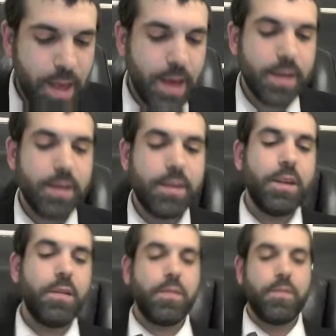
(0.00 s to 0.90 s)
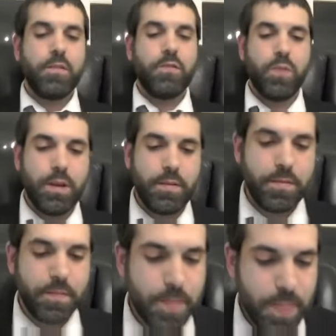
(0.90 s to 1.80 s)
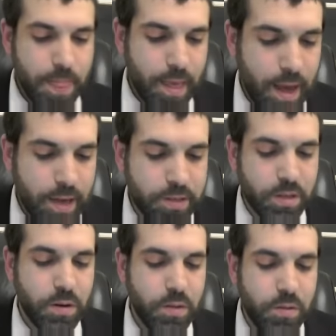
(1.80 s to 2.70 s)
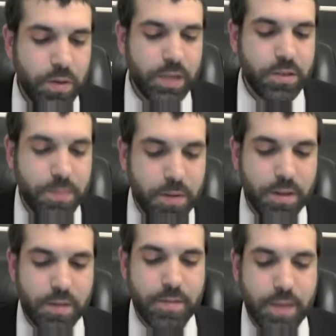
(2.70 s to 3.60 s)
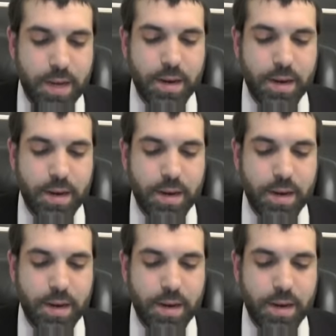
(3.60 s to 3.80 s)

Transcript: And it continues in verse 12. I shall go through Egypt on this night,